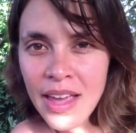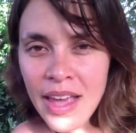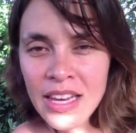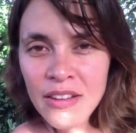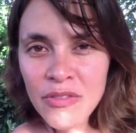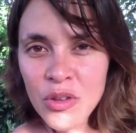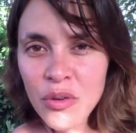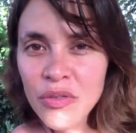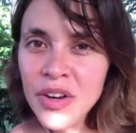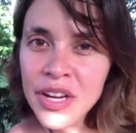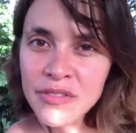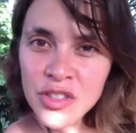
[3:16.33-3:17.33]
And if you're
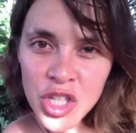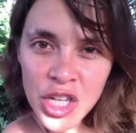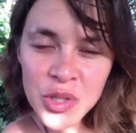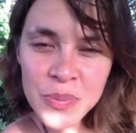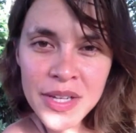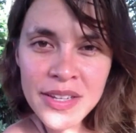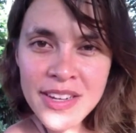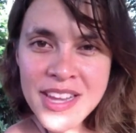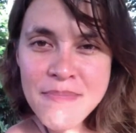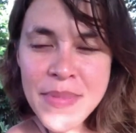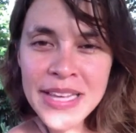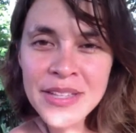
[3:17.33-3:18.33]
free of judgment,
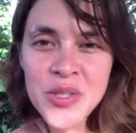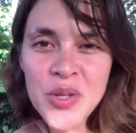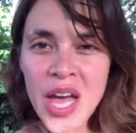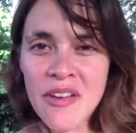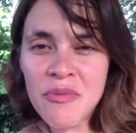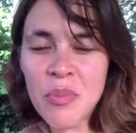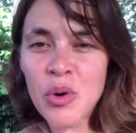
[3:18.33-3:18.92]
it means you have